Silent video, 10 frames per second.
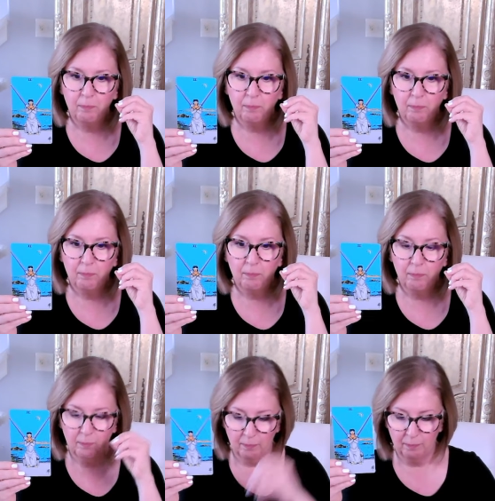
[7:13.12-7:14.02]

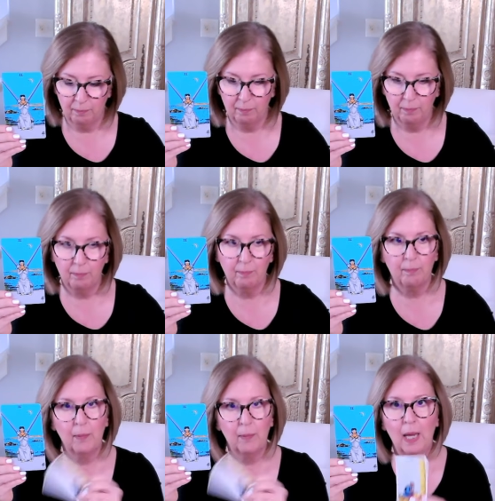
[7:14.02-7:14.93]

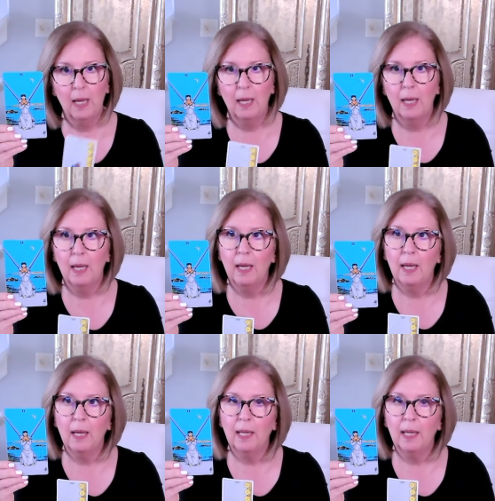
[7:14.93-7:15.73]
[no speech]